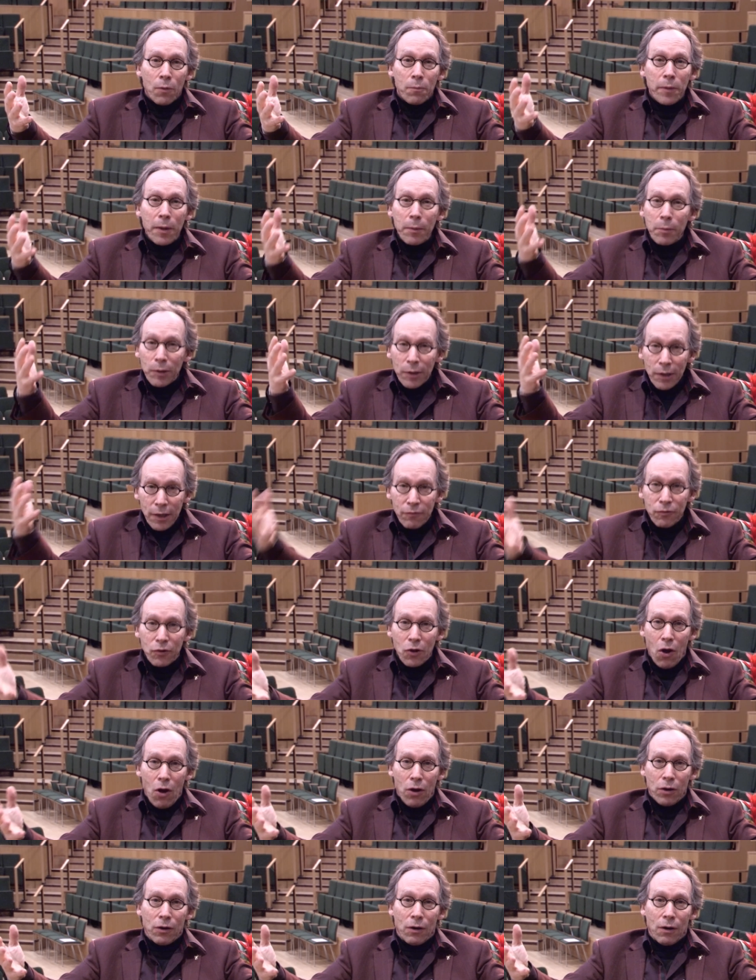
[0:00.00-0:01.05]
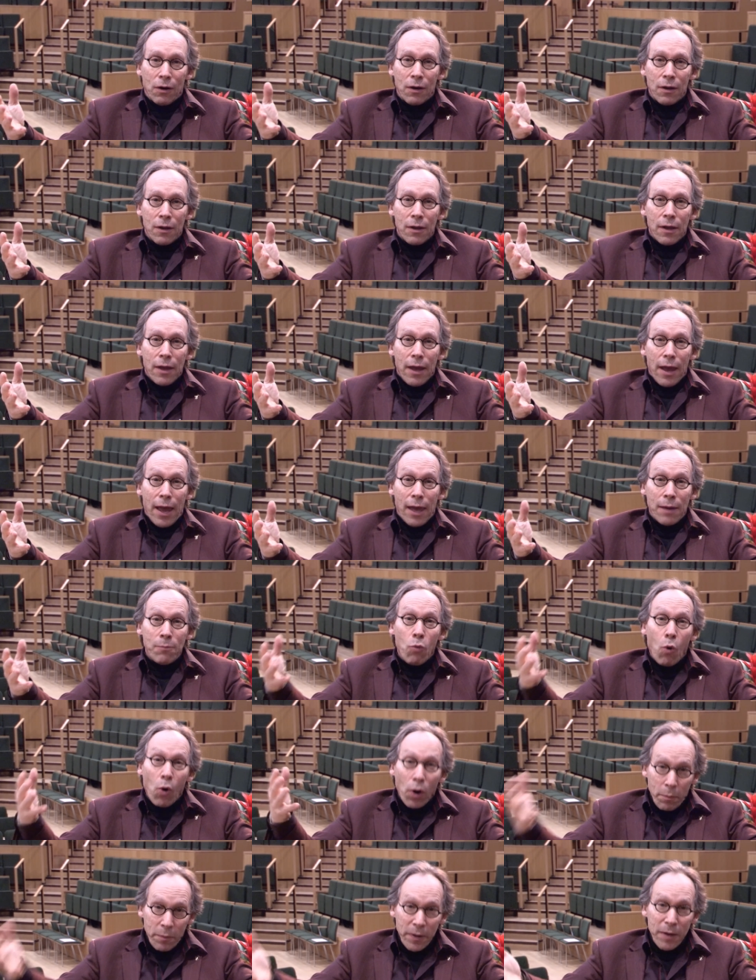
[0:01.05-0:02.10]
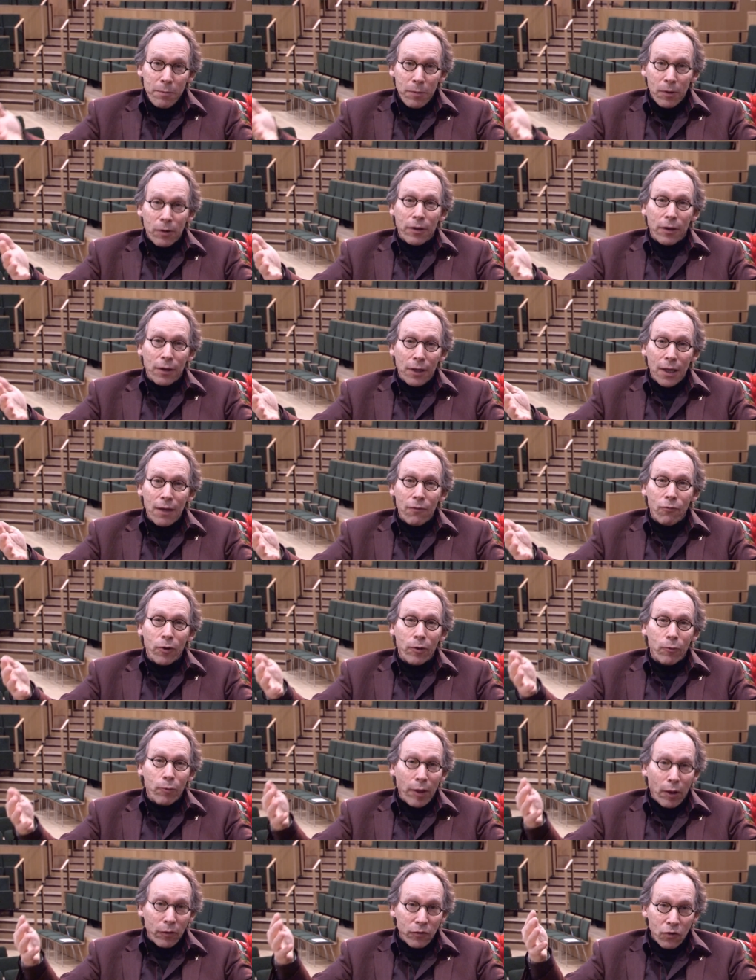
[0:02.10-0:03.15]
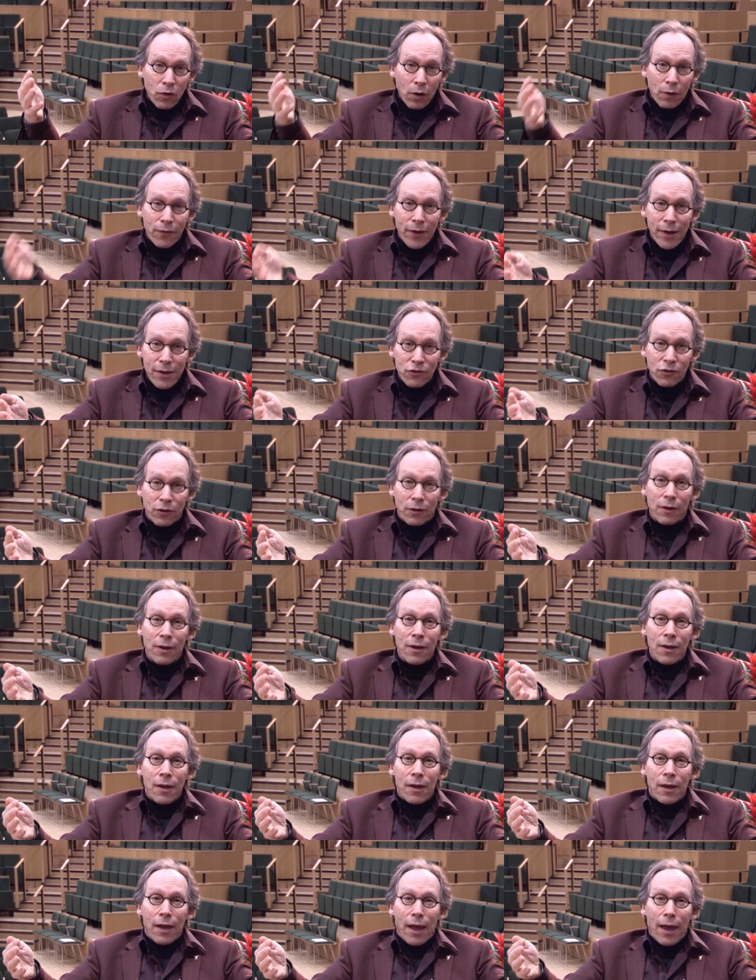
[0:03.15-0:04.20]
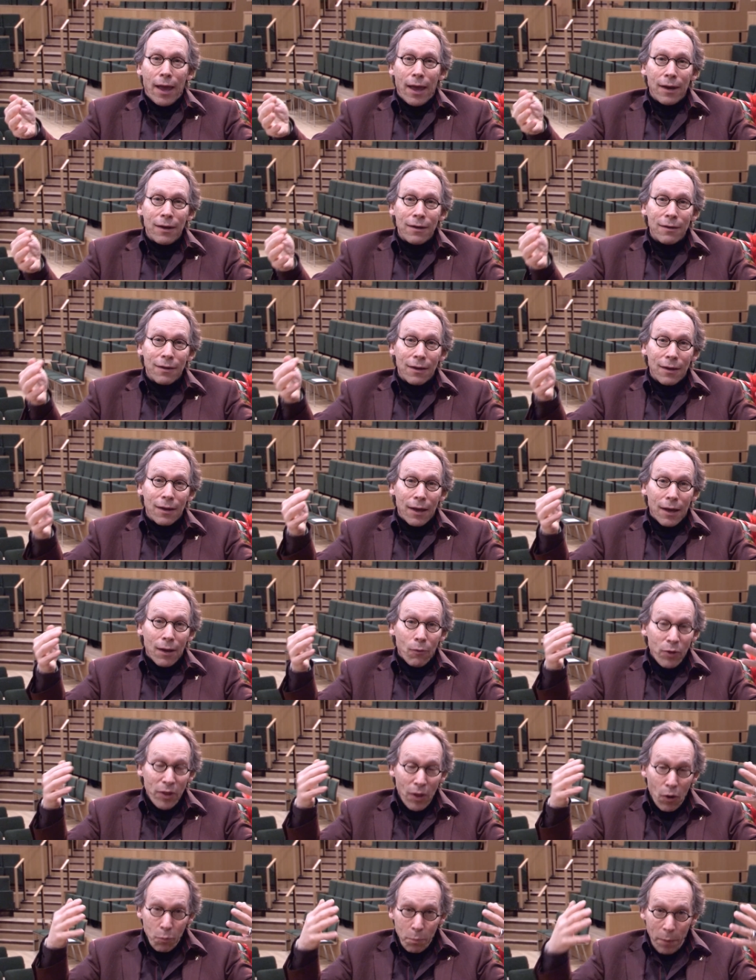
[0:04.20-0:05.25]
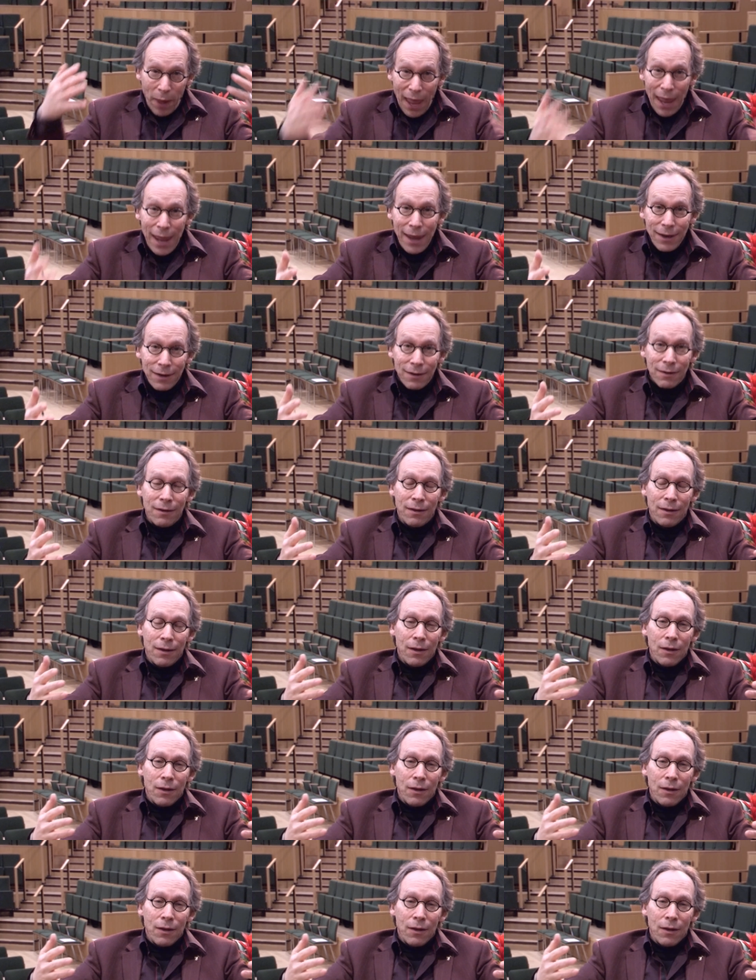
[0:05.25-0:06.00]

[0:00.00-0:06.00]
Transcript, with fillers: People live longer, and more people can live without starvation and without pain.